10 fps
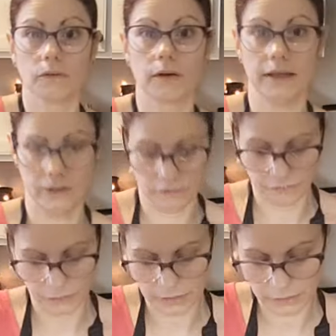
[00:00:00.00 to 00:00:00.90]
it right here
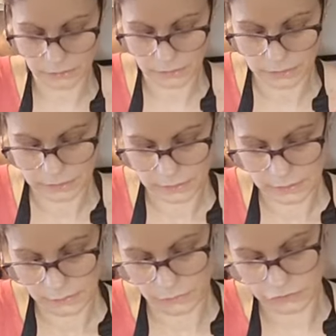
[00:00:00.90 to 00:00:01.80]
for you.
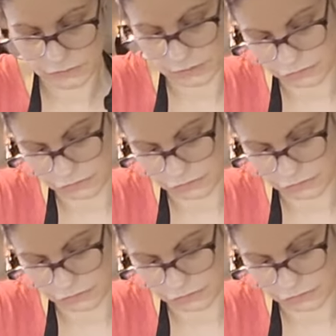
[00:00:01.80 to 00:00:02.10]
We're just gonna